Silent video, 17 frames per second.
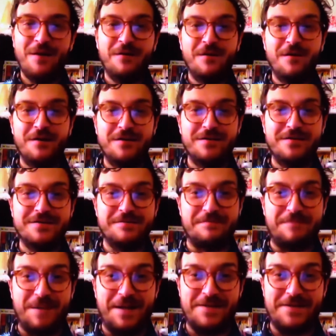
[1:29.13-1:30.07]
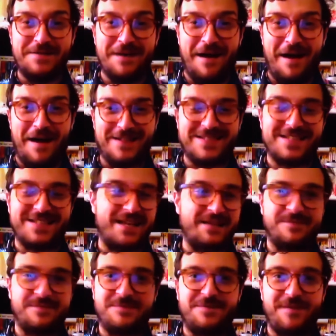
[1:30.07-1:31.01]
ooh, b-sox. It's
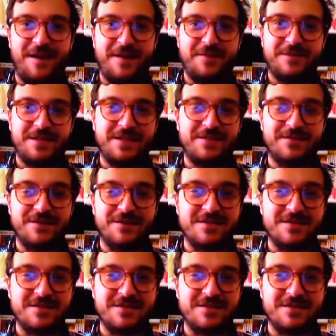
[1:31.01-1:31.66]
like, fine, whatever.